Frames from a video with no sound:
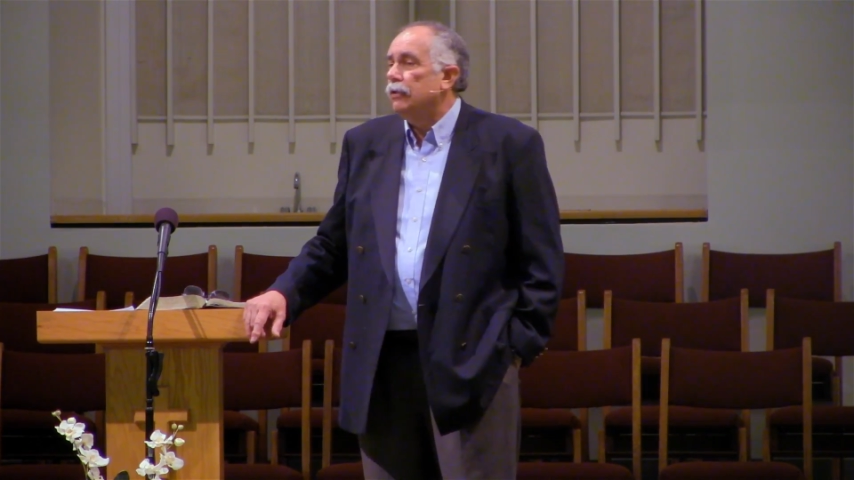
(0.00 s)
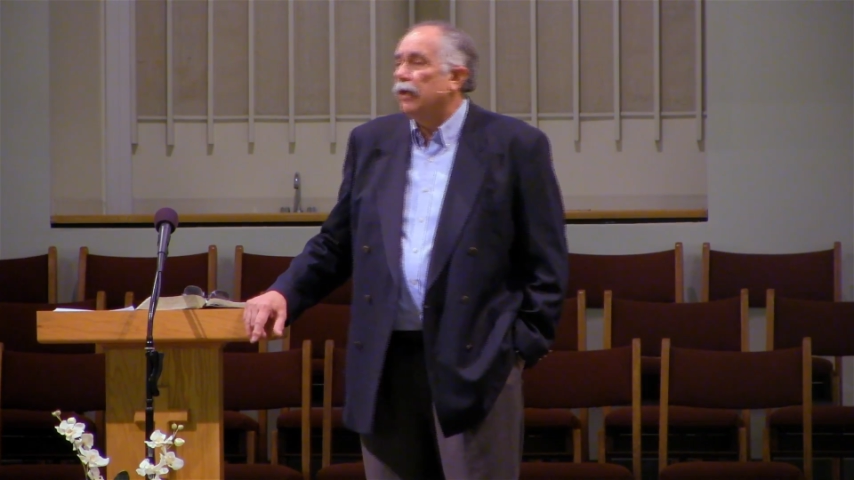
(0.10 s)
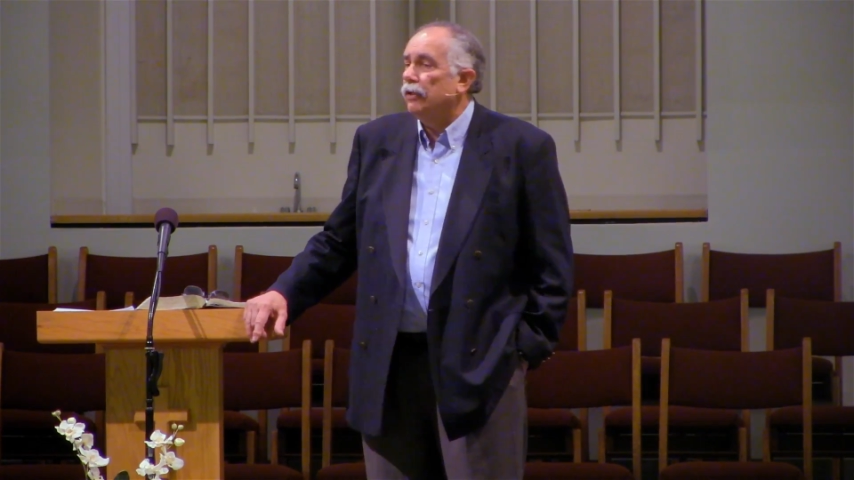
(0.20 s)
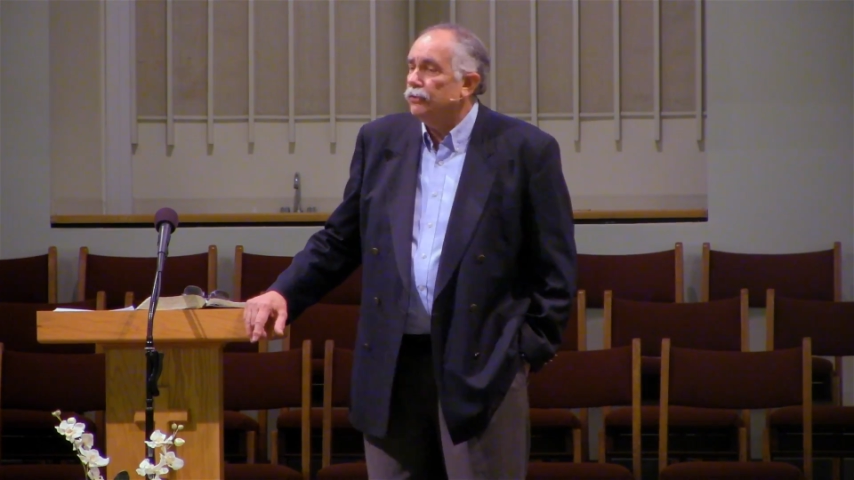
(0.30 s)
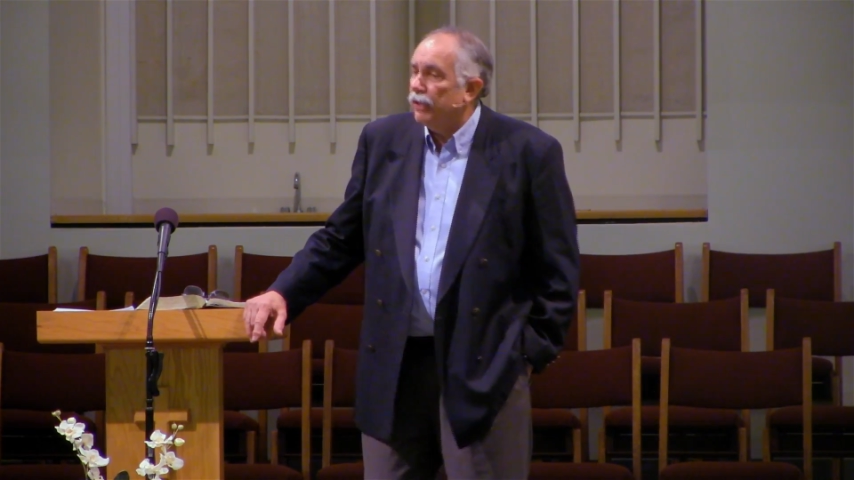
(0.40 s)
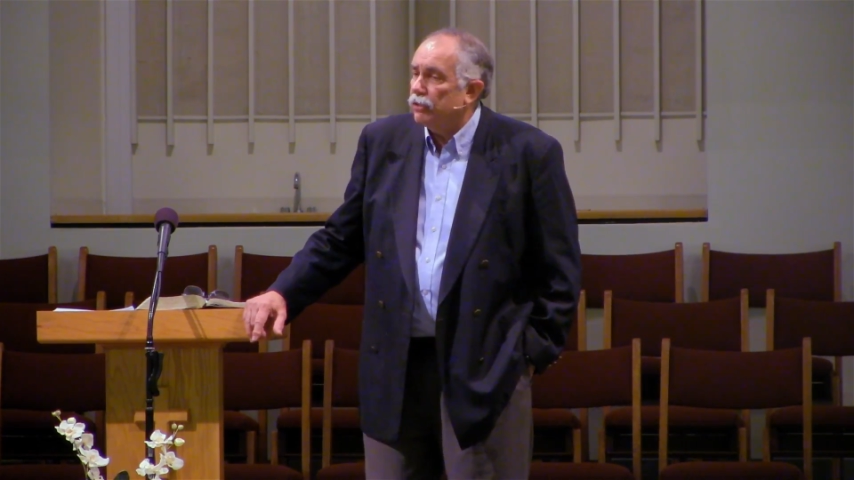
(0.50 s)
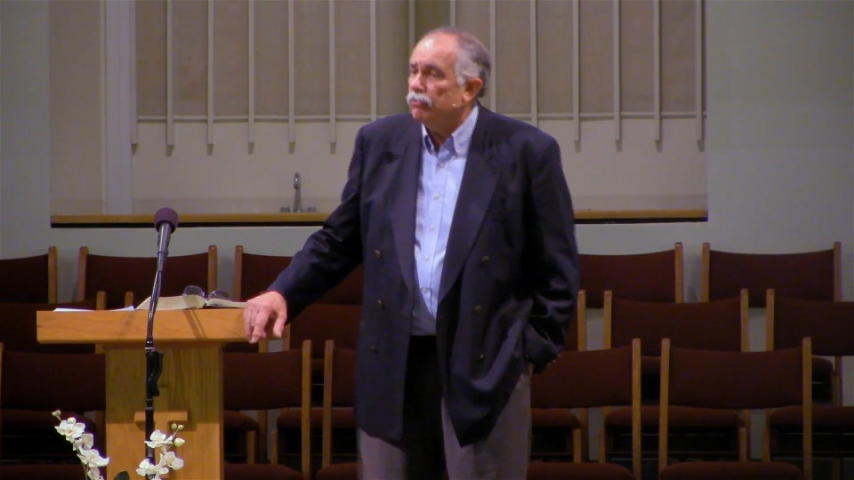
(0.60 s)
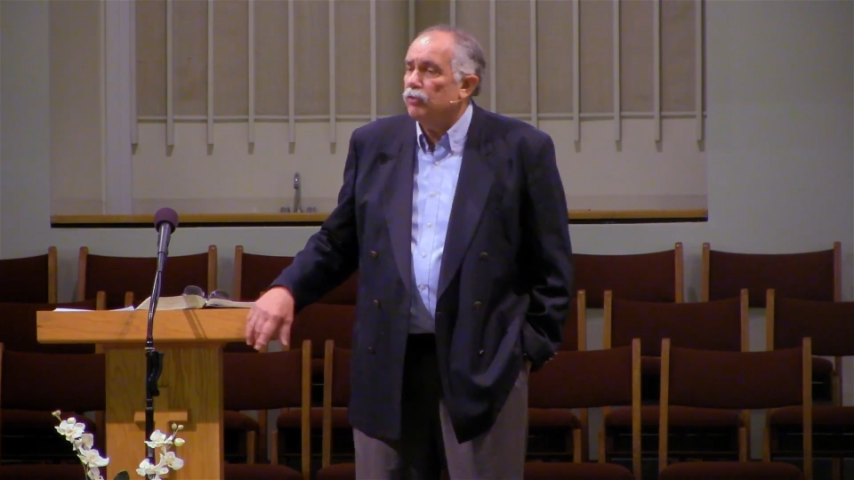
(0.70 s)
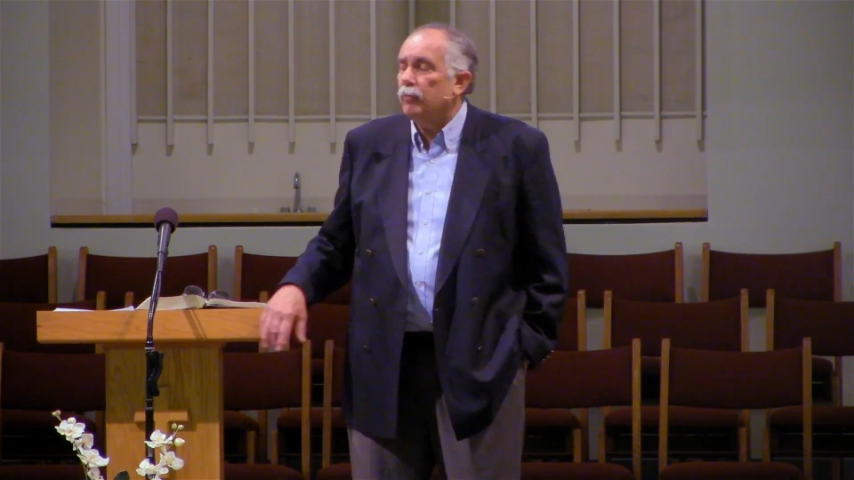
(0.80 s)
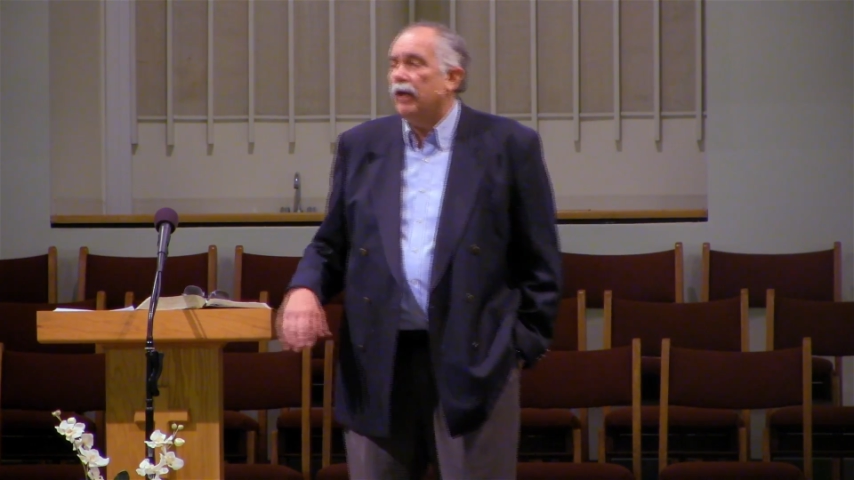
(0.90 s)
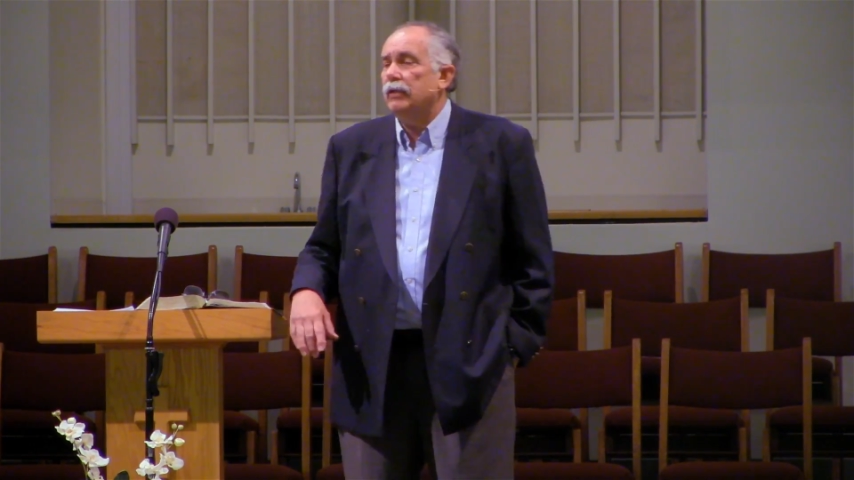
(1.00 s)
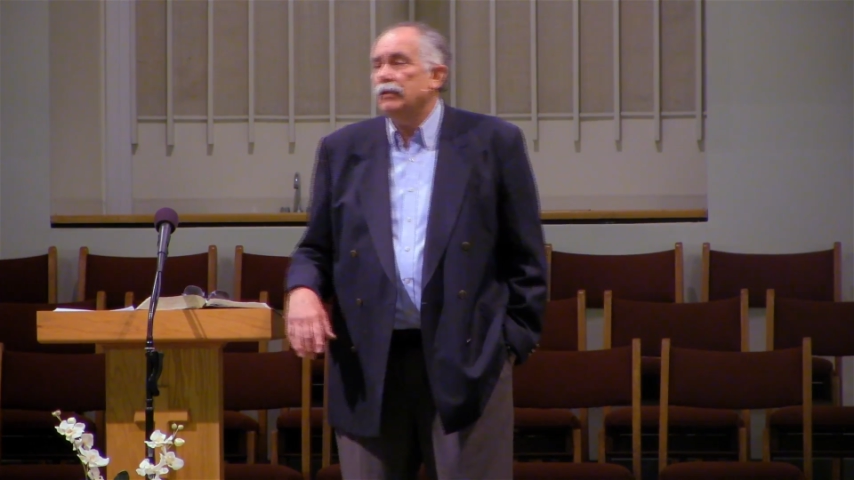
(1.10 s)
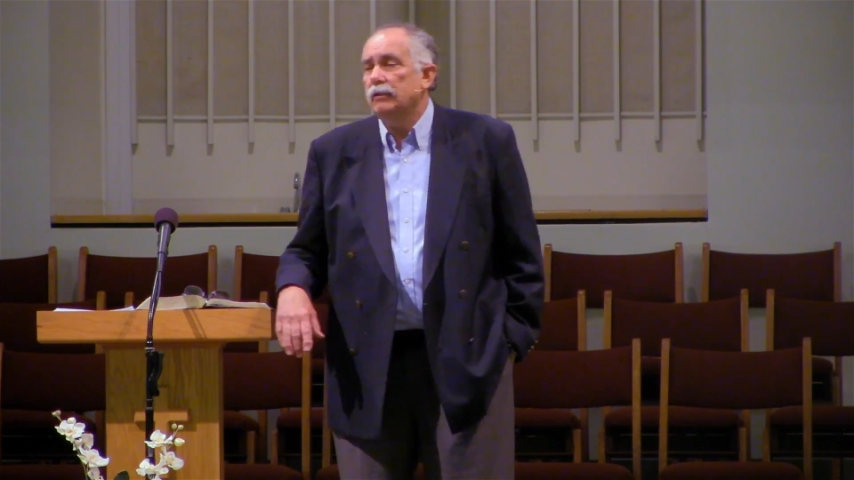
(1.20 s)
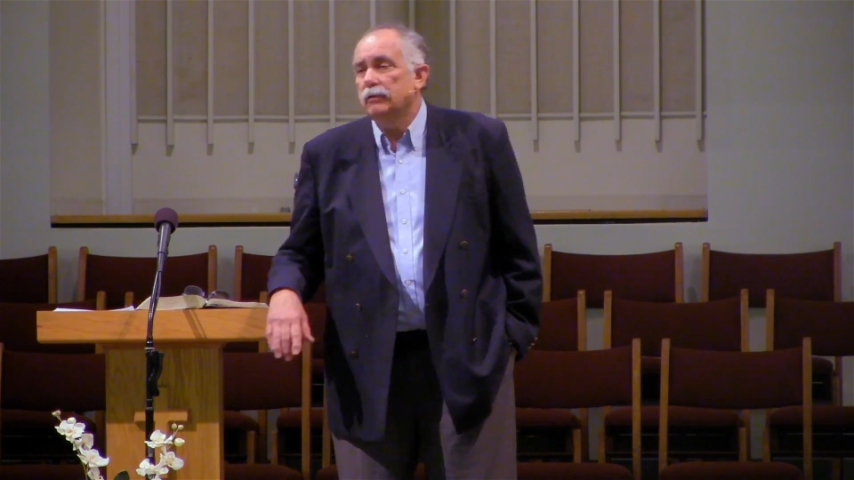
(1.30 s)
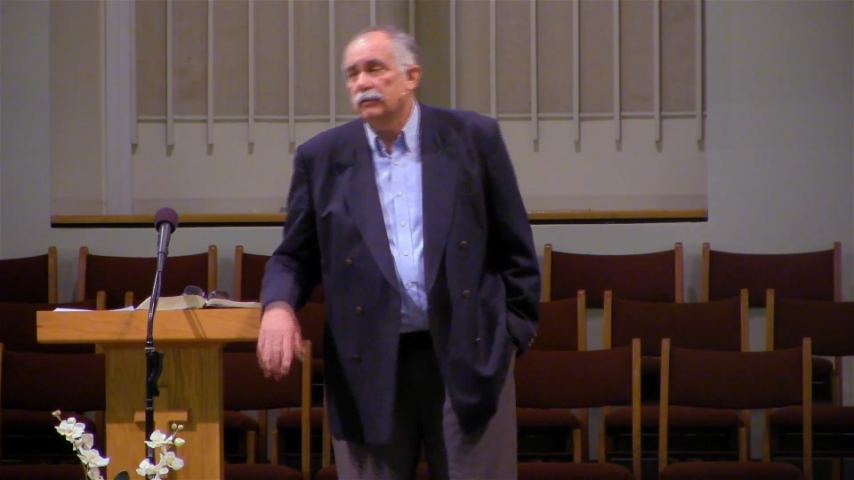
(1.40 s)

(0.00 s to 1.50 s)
You know how Jen's responding?